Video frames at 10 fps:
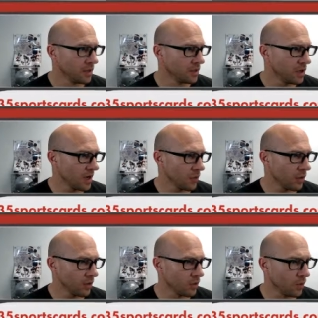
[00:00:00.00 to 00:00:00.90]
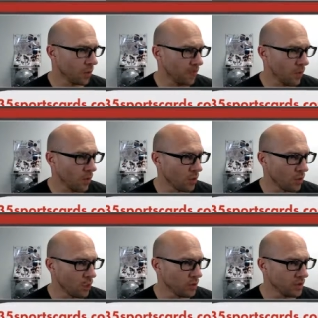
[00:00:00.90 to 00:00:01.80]
Jack Prawl, 24,
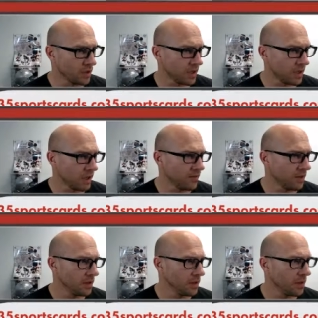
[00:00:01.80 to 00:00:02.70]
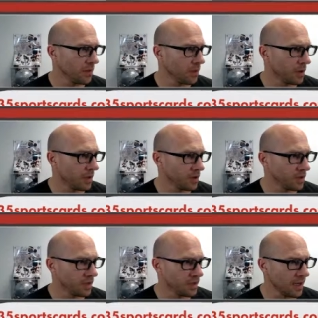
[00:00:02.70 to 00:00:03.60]
Royals and Phillies. Everybody else
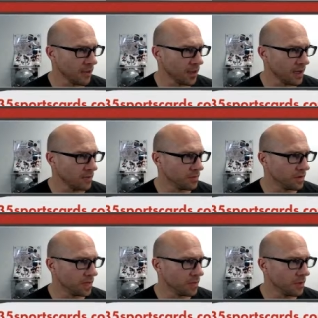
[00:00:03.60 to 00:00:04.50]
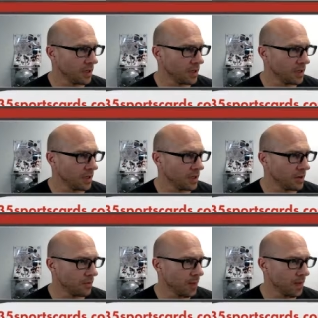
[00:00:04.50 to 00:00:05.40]
gets a random team
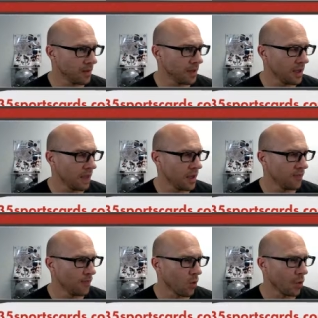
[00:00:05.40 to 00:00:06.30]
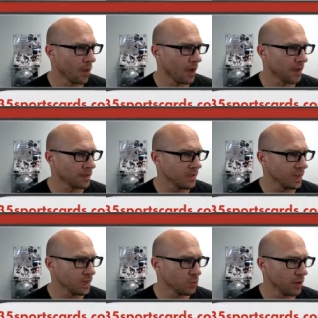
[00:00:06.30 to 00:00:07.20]
in Pantheon. 4-box
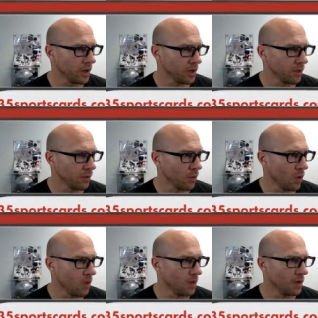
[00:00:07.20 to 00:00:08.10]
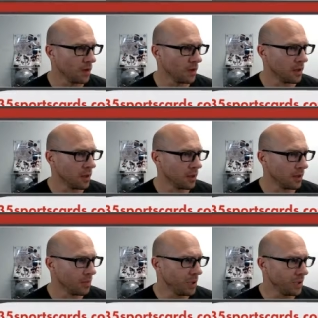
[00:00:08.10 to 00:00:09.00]
case break number 1.
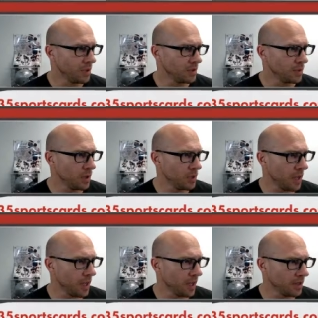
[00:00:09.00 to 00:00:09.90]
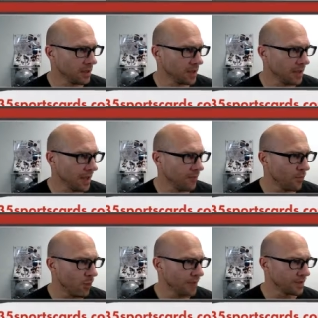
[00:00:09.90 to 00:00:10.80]
Beans, B-Pank, Dave
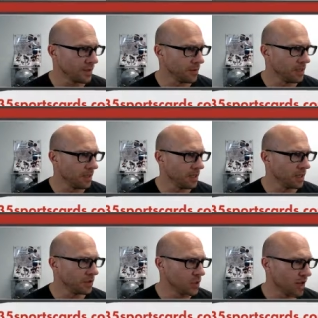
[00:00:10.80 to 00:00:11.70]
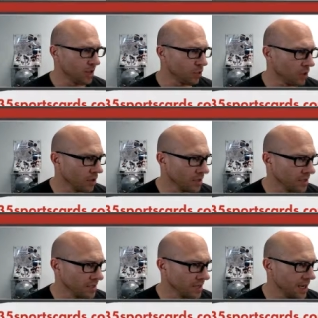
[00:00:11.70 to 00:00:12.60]
Watson, Beans, Jack Prawl,
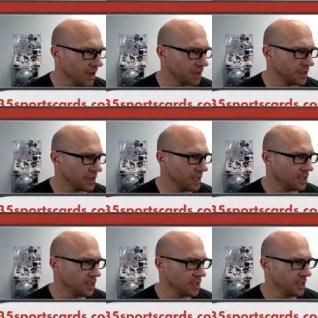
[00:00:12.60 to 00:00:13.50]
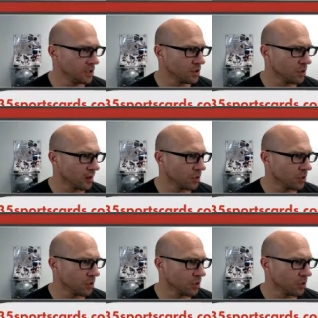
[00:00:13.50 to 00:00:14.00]
DC Irish, Teacher, Jack